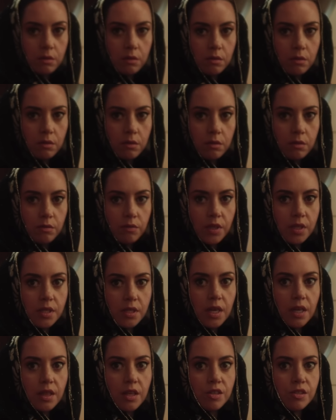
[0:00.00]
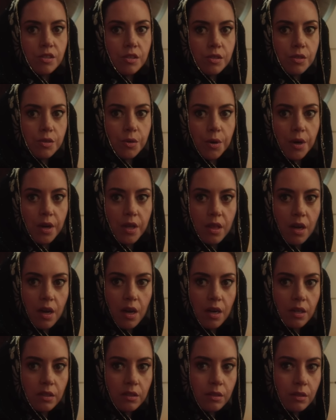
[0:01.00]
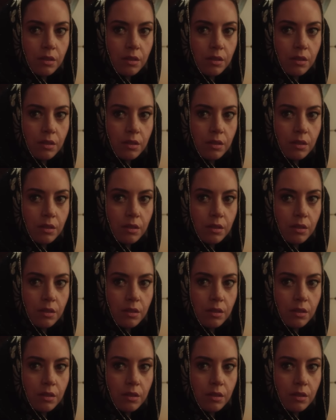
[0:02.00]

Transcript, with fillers: to just accept Lady Death as a side